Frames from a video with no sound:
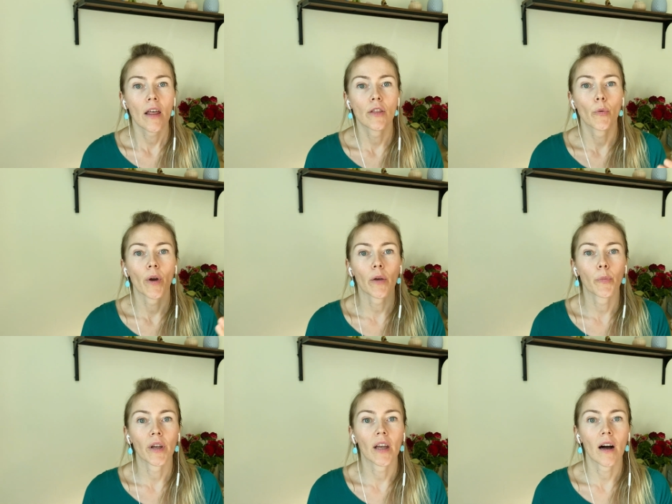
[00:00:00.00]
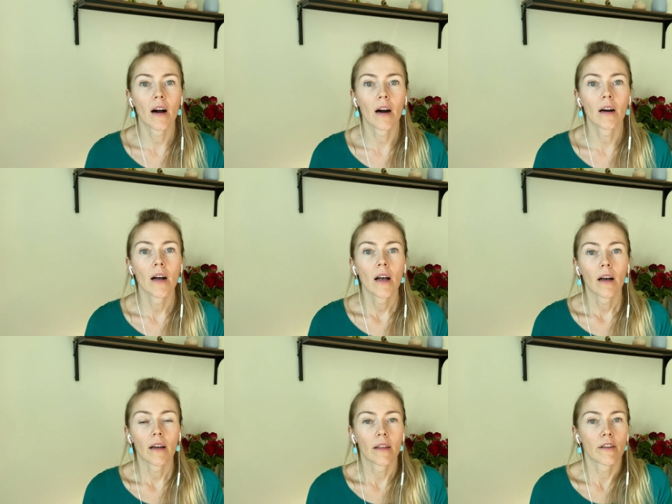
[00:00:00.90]
the way we are
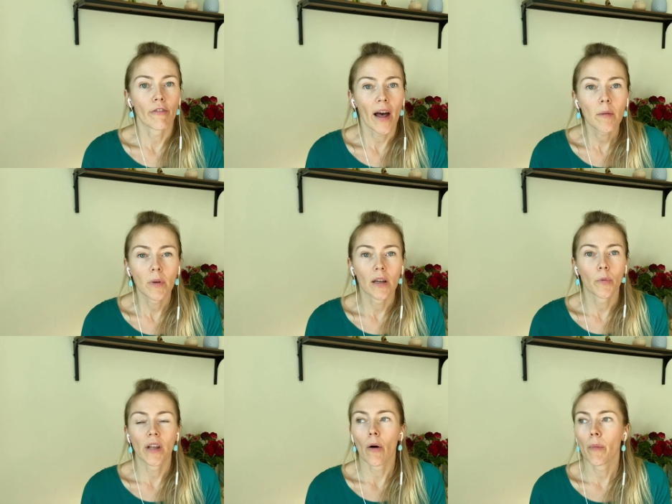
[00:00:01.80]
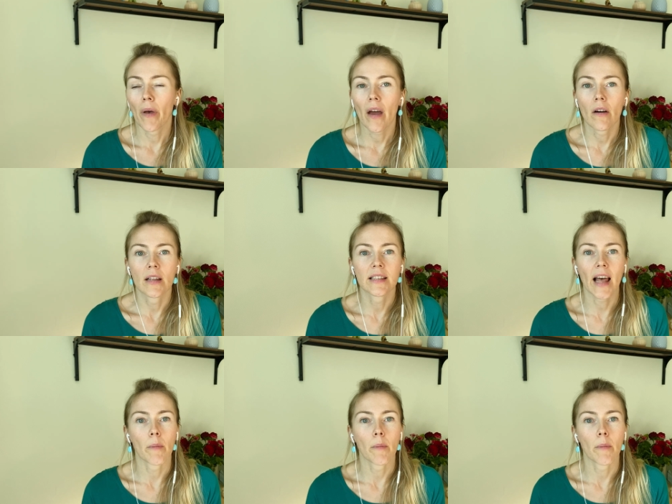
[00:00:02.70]
in the family with our parents.